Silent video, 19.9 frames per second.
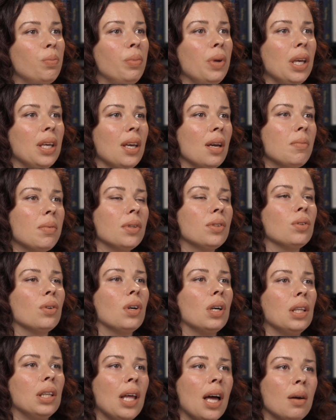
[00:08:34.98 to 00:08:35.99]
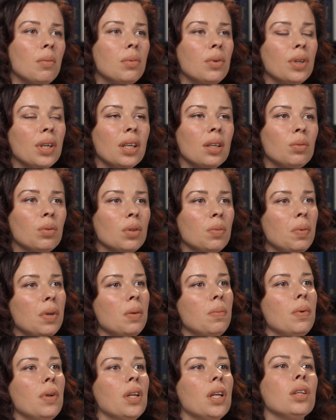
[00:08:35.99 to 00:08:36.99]
being able to collaborate with
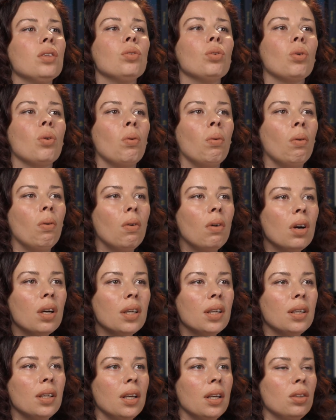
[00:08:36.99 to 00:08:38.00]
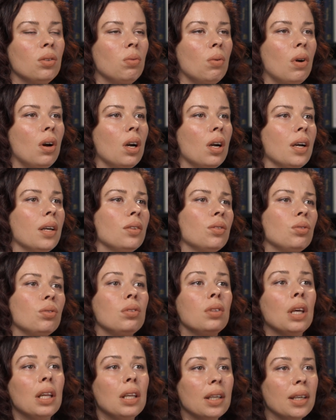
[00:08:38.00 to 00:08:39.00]
people and to coordinate work and to
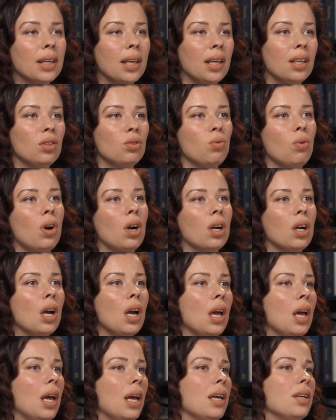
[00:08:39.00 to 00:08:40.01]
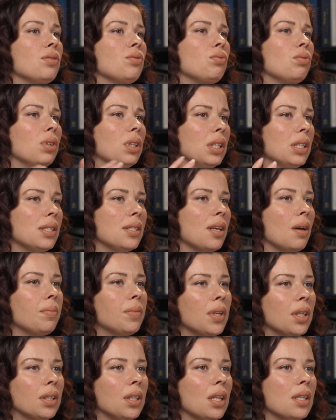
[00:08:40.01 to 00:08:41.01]
delegate work is really
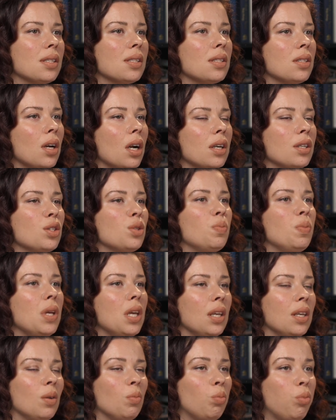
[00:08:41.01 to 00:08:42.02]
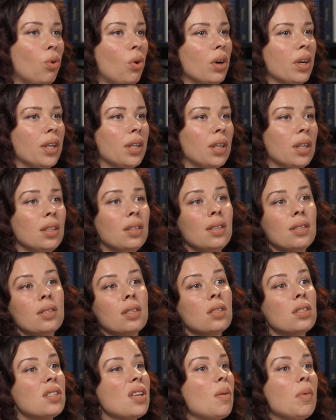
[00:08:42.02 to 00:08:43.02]
something that starts being important. And these
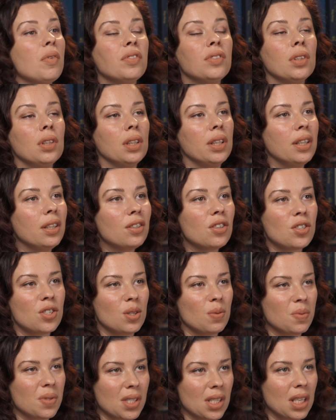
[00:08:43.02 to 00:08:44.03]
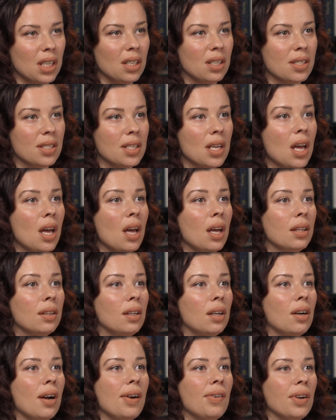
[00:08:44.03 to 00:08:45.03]
are some of the leadership skills
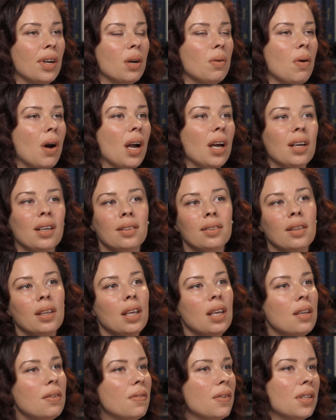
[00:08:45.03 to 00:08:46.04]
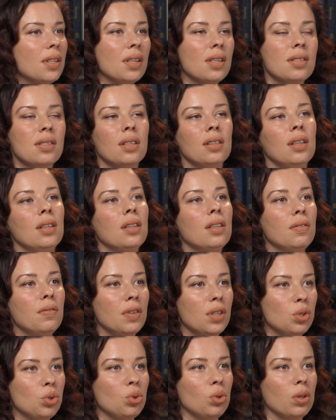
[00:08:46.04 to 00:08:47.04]
that are required even as an
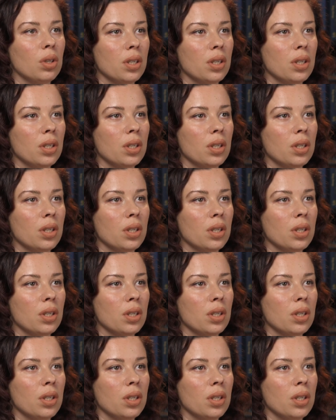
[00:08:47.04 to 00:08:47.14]
individual